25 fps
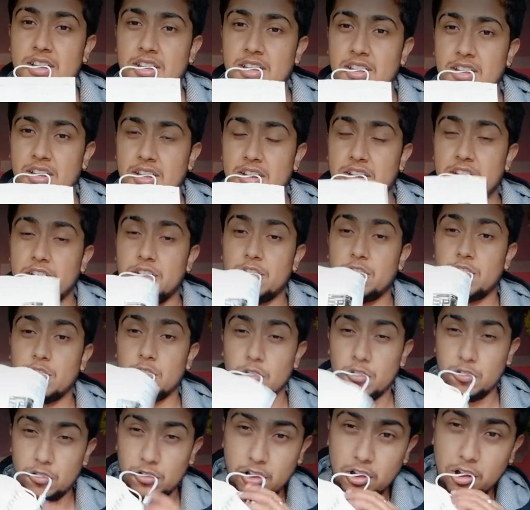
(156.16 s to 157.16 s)
Here it
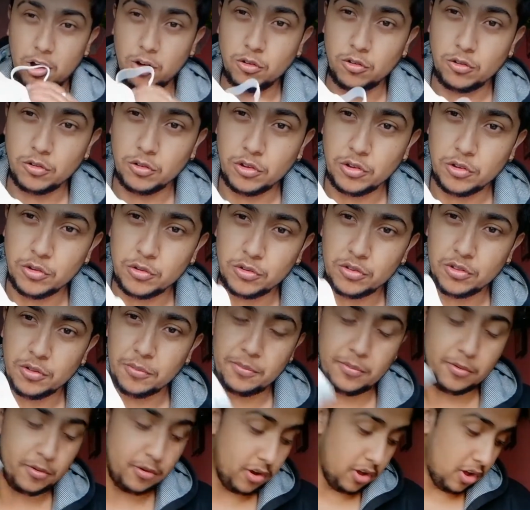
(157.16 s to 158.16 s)
shows how to use the
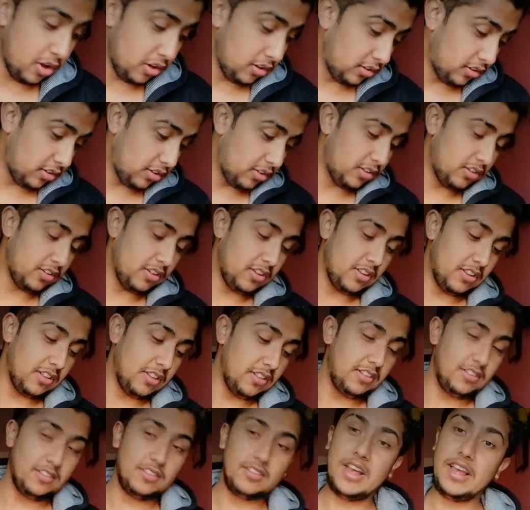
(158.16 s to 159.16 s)
product.
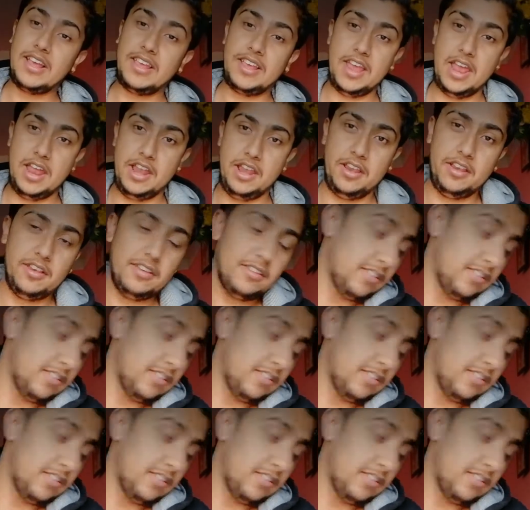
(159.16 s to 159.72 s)
This I can